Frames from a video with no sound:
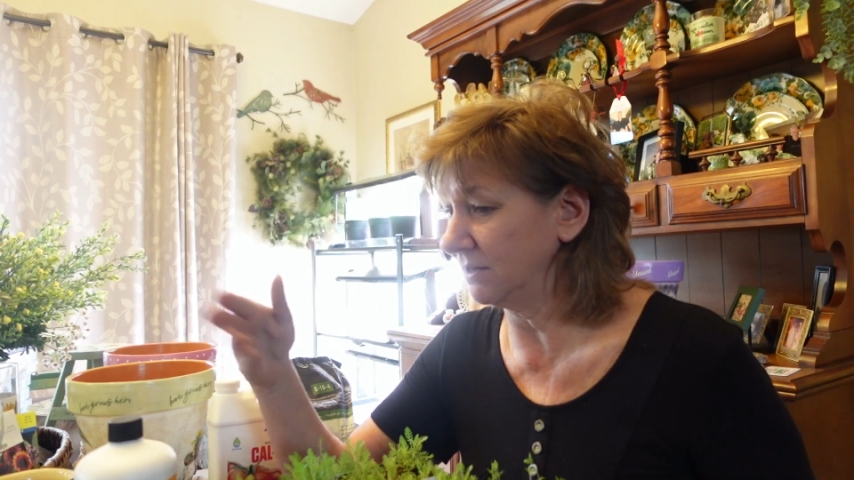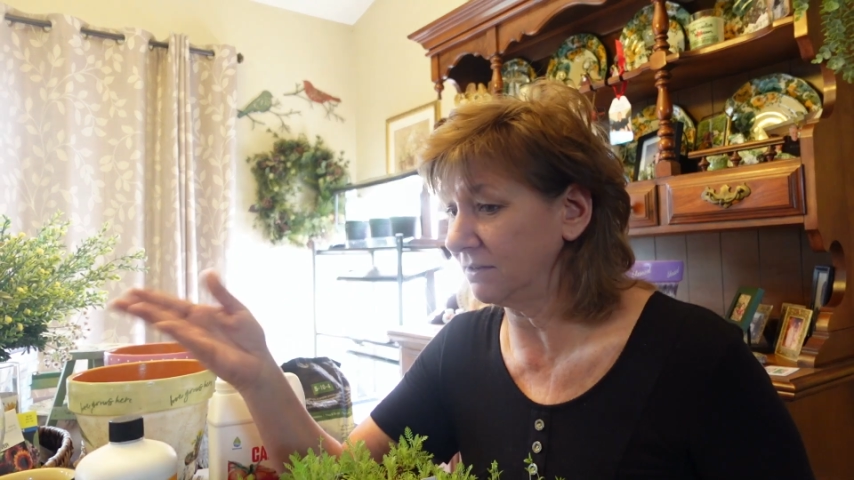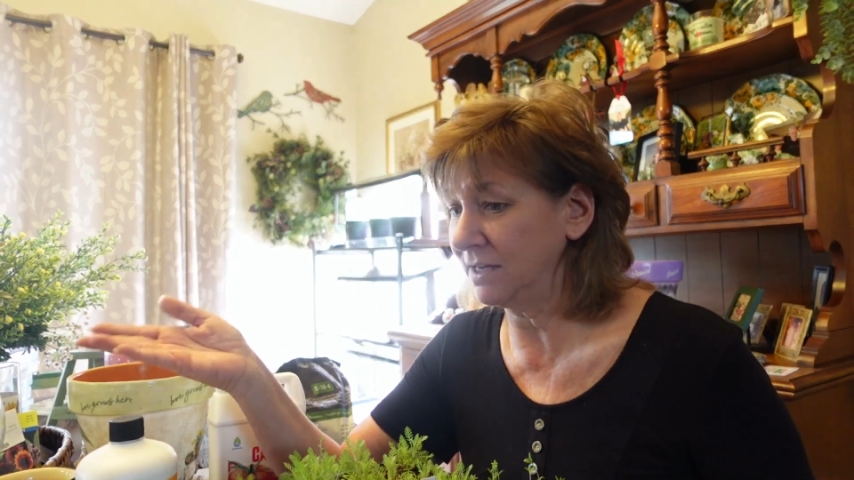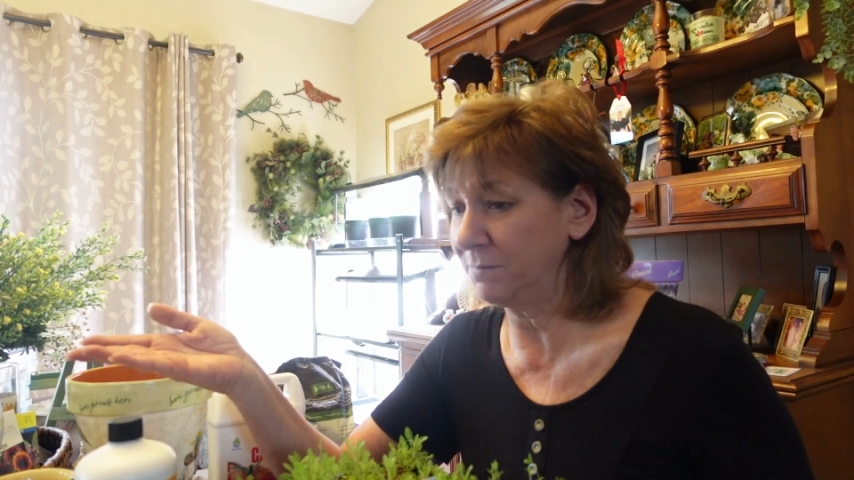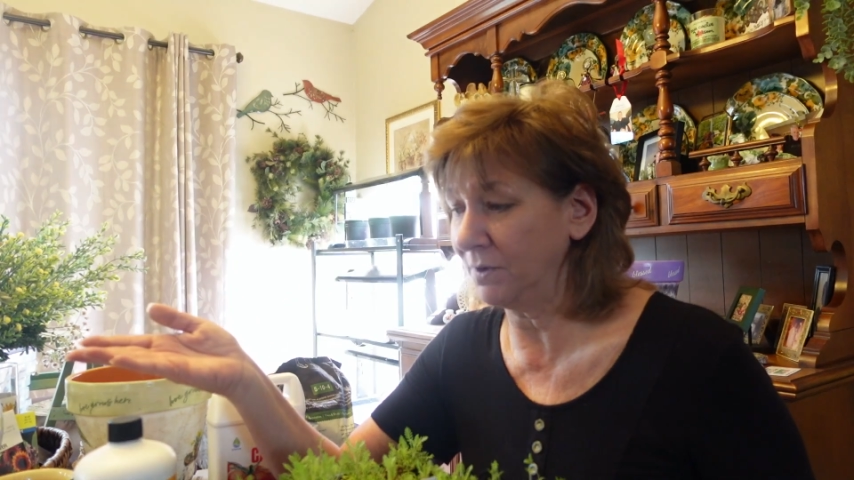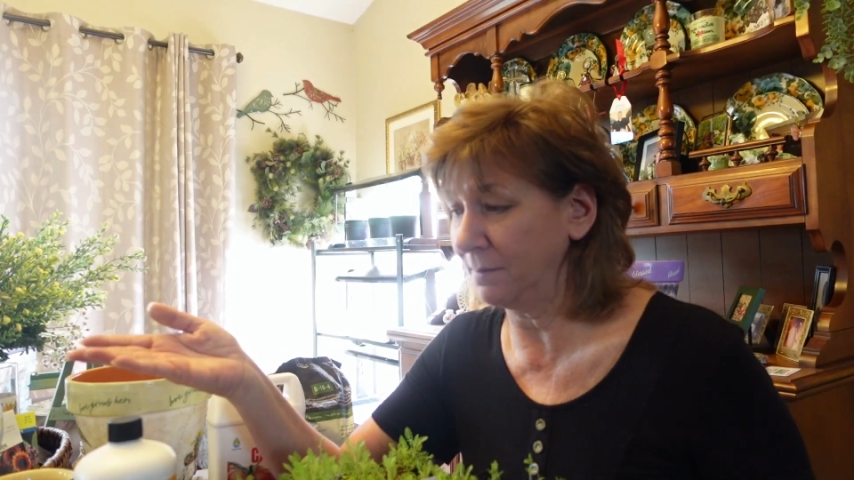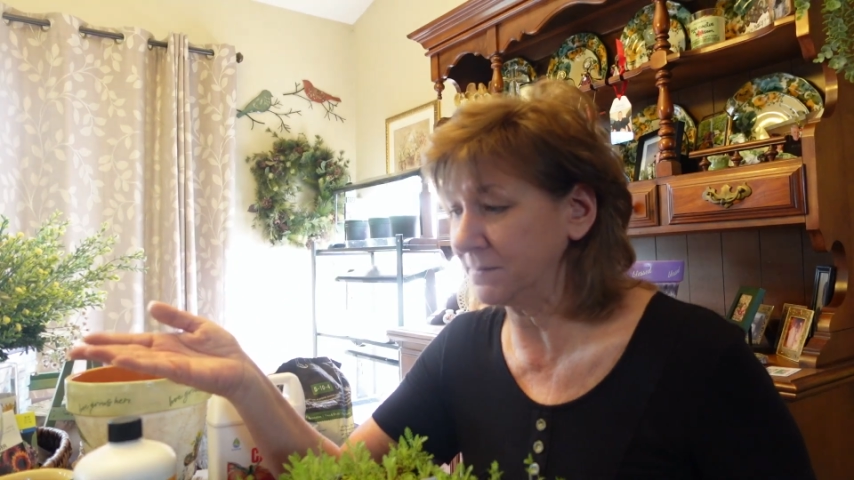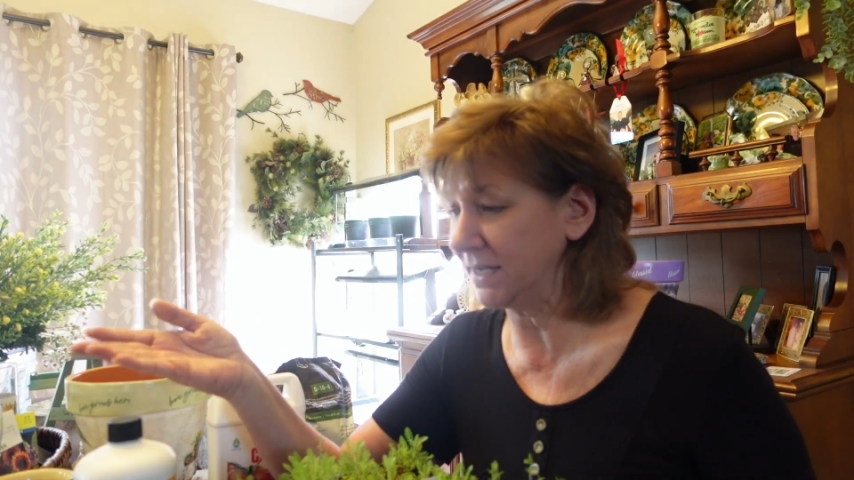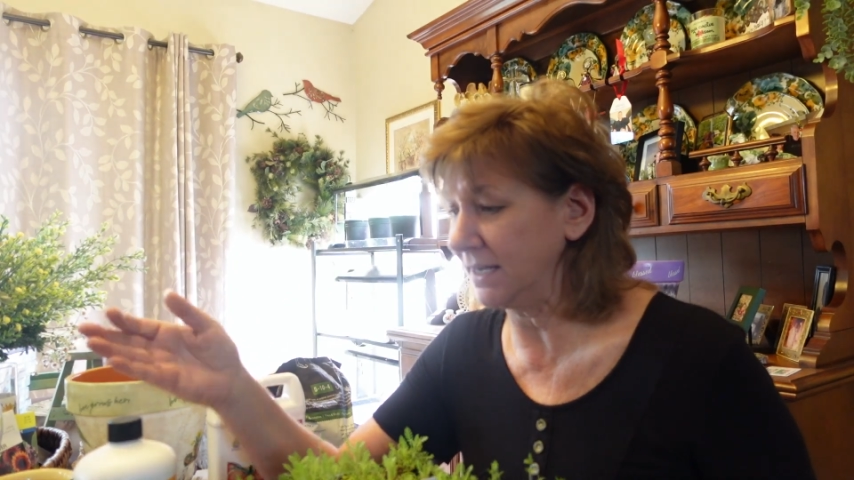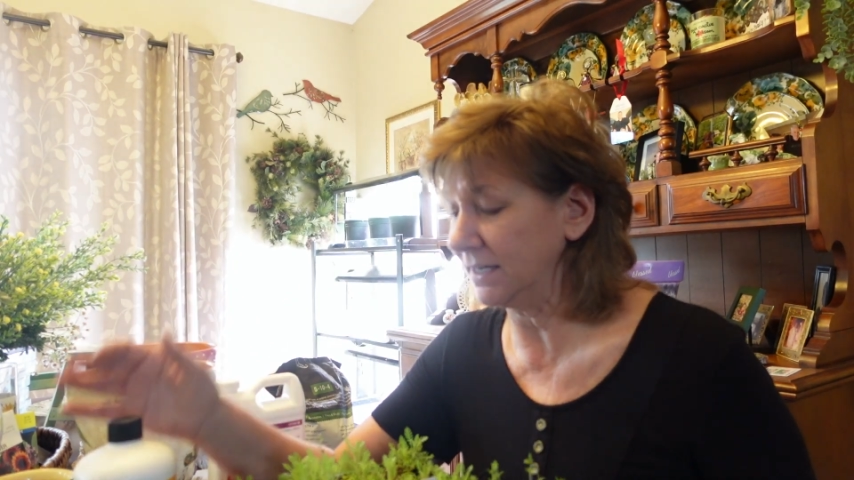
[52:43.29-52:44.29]
keep you
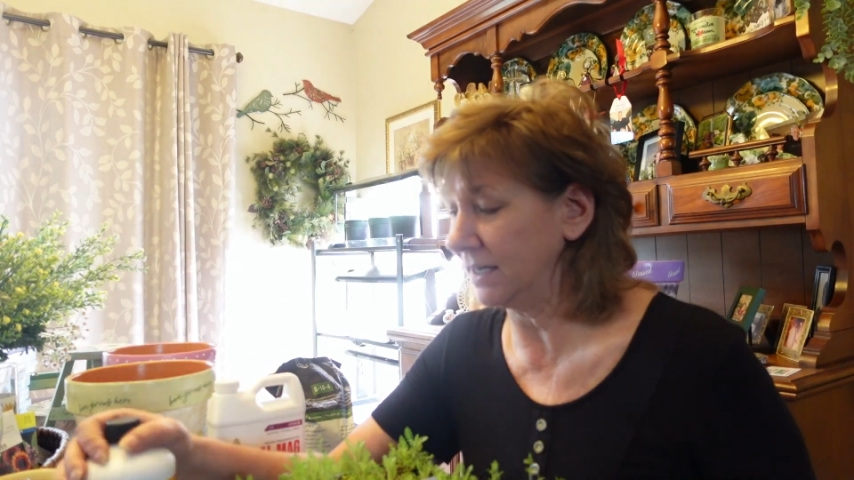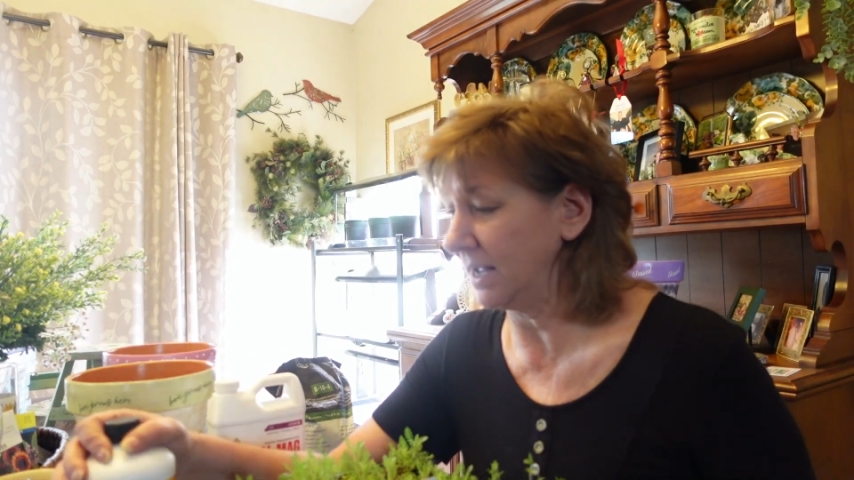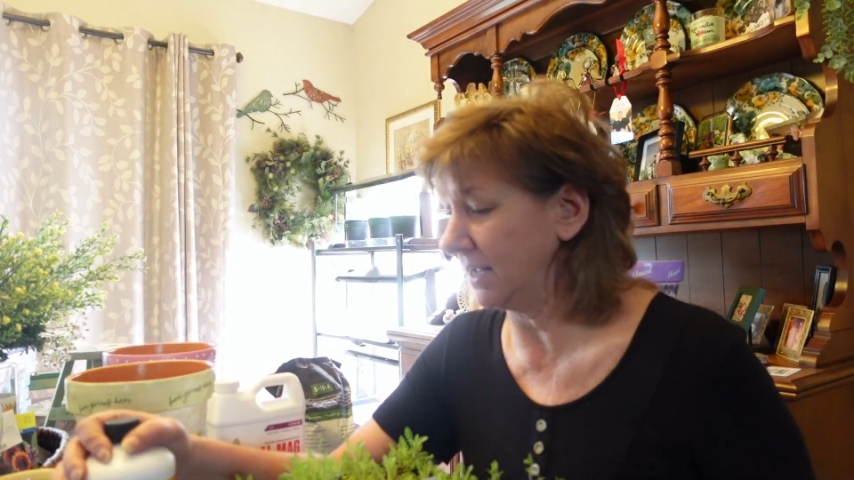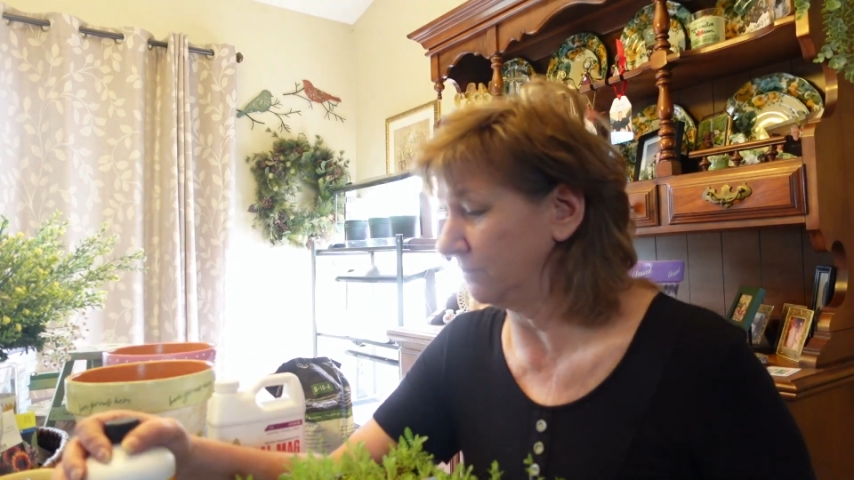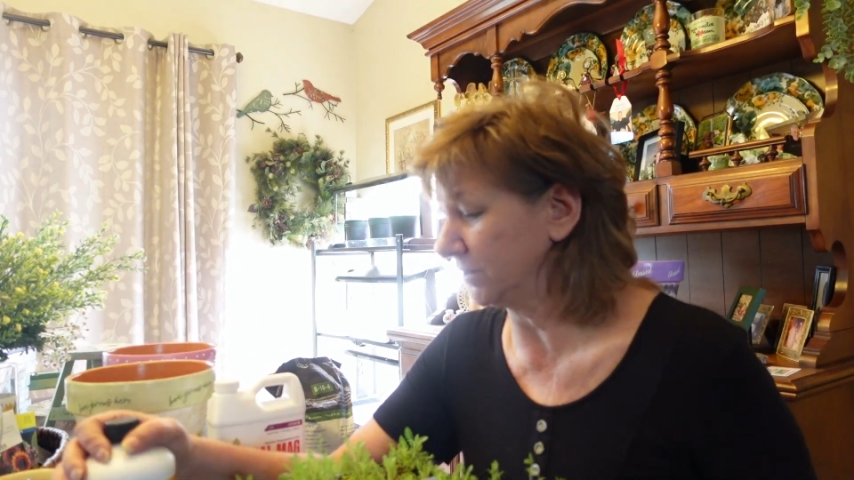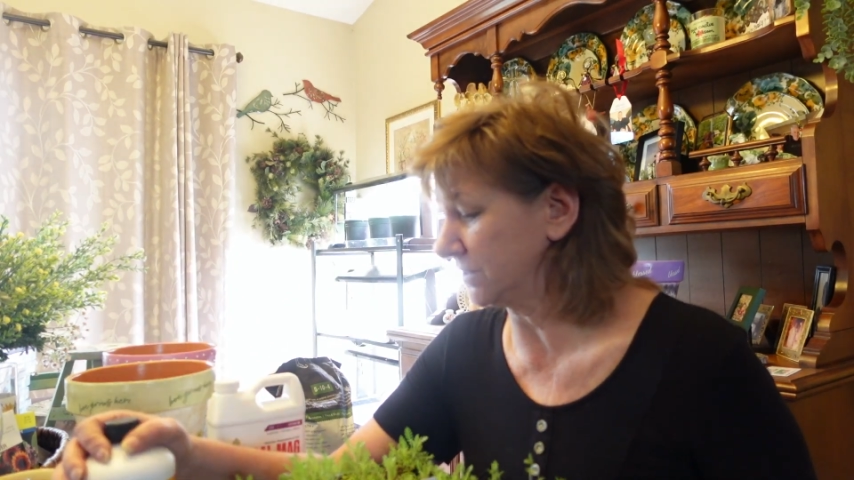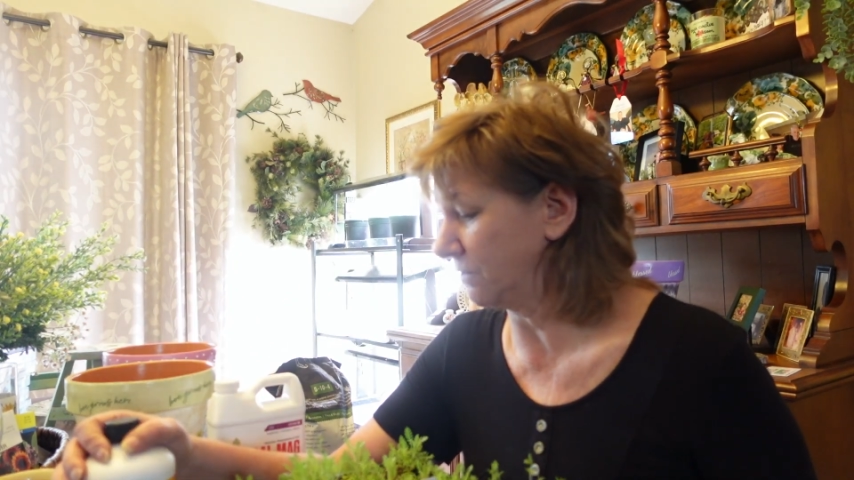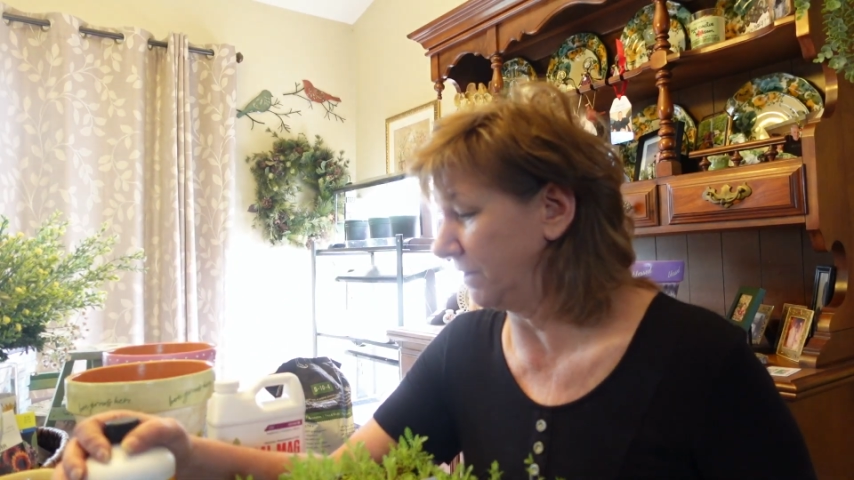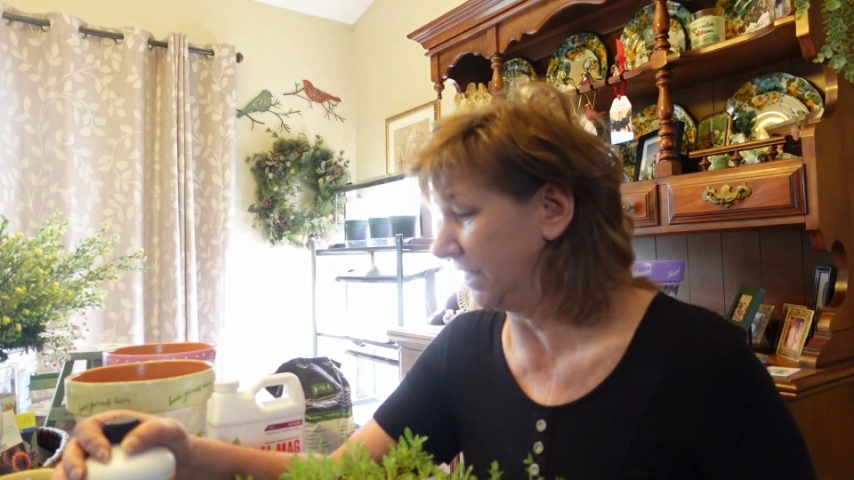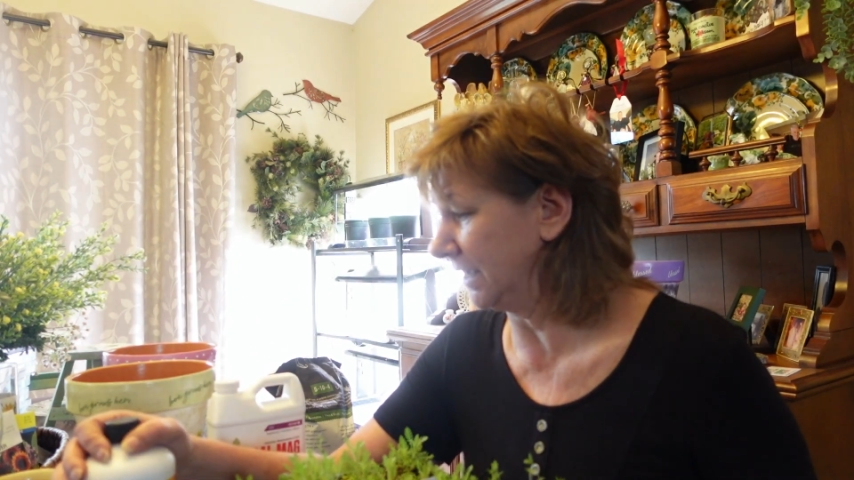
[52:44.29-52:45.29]
updated on what's
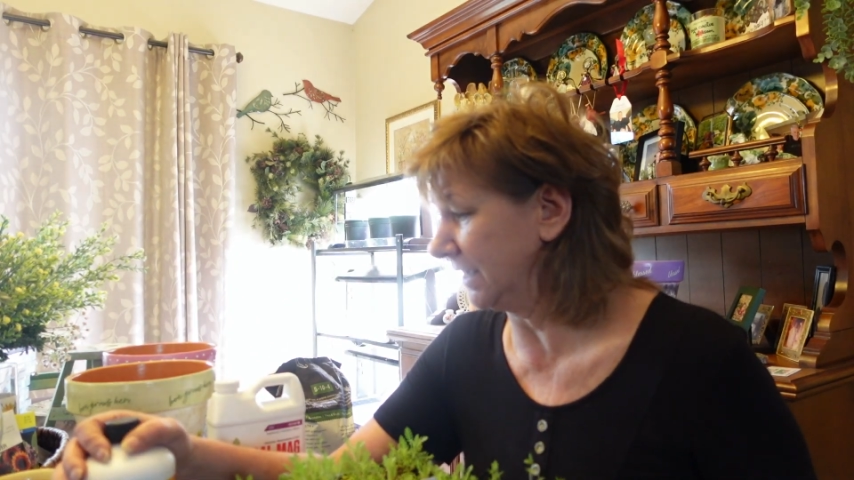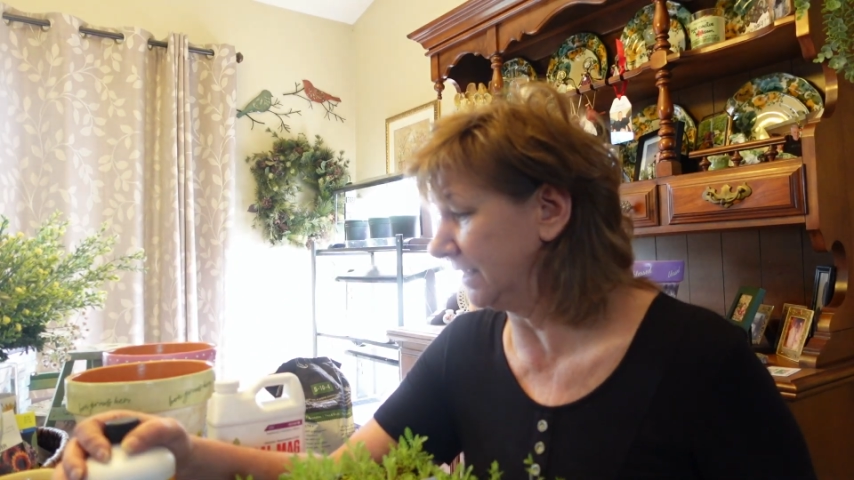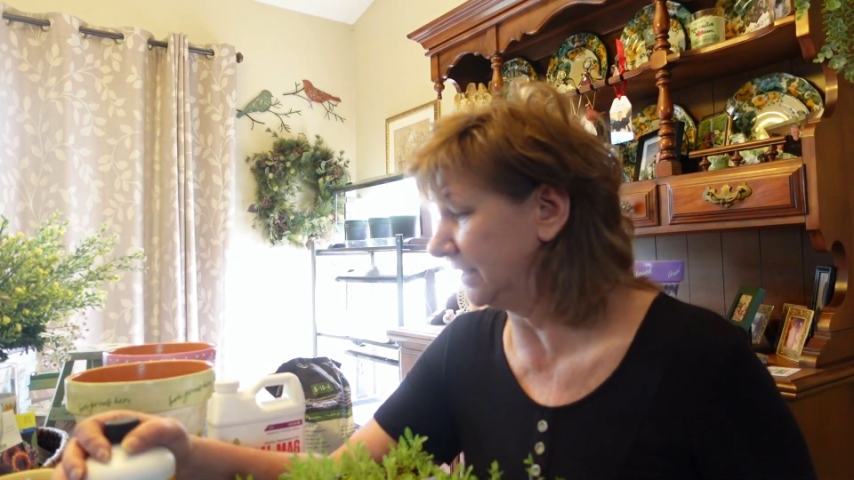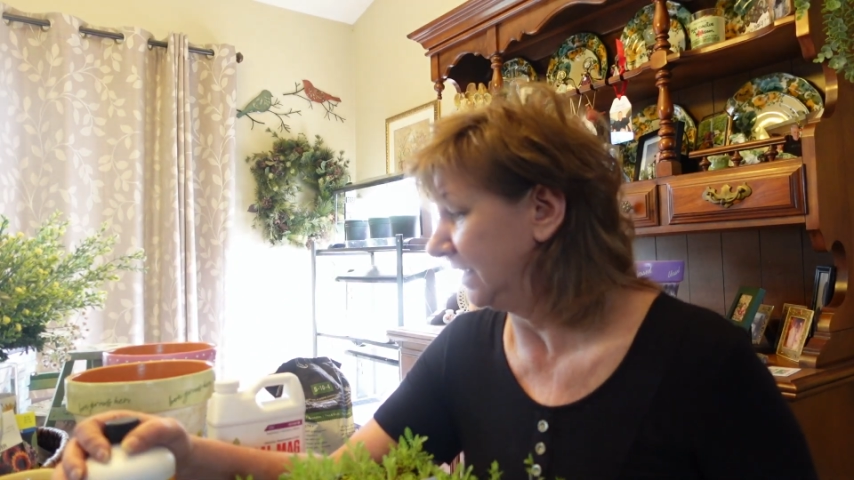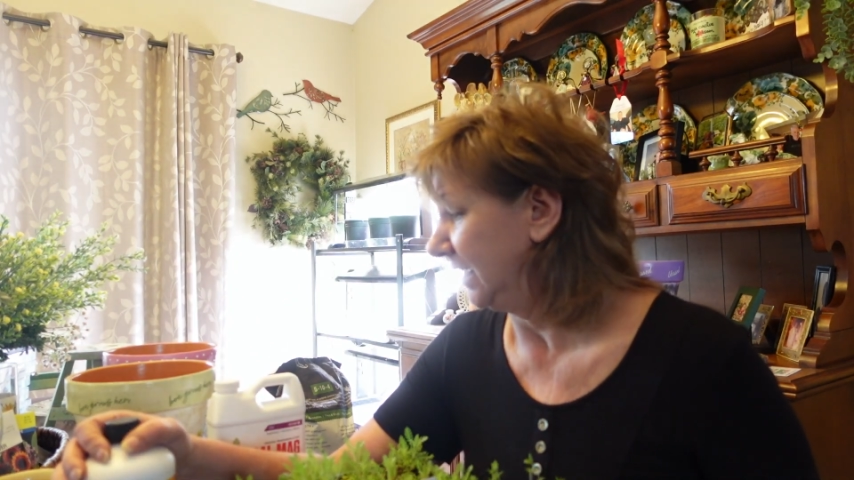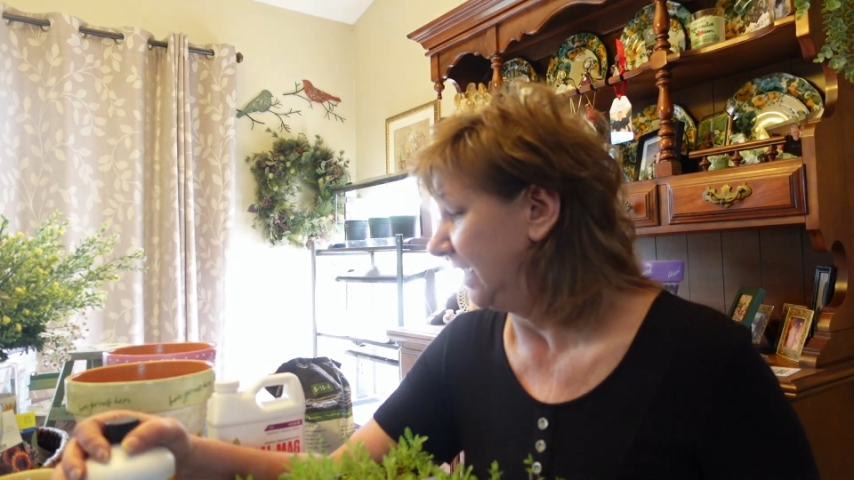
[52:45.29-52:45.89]
going on,